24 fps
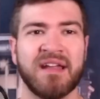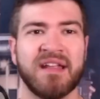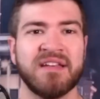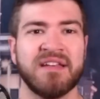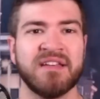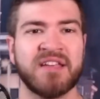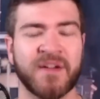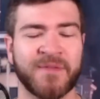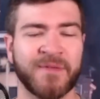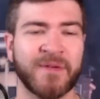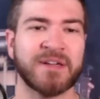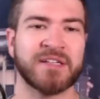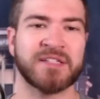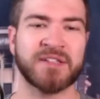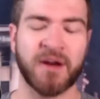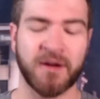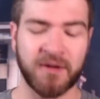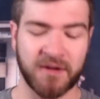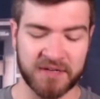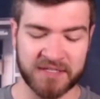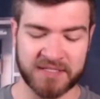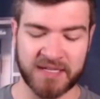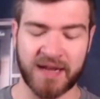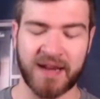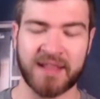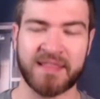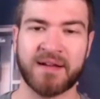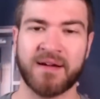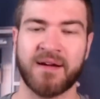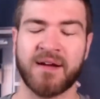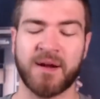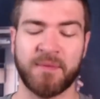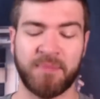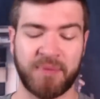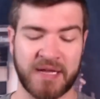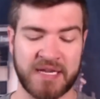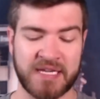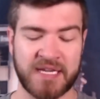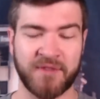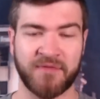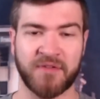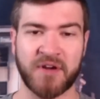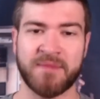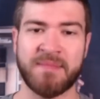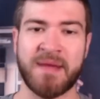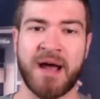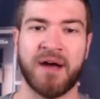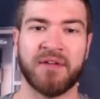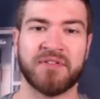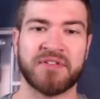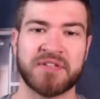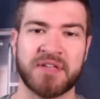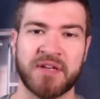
different starters then I think are going to play different amounts.